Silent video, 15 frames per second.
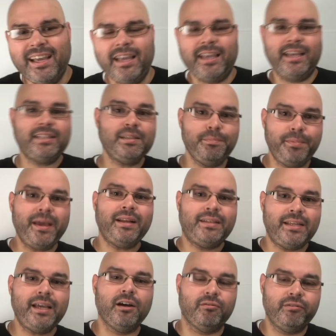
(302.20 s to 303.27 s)
It's a big
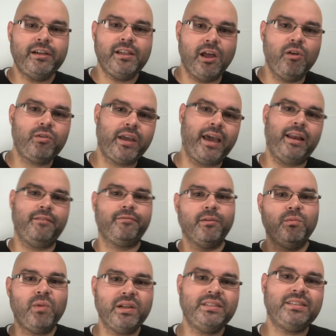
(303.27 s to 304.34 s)
deal relocating from
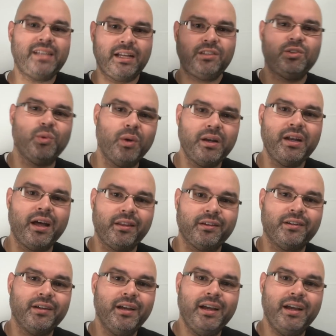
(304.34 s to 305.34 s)
one state to another,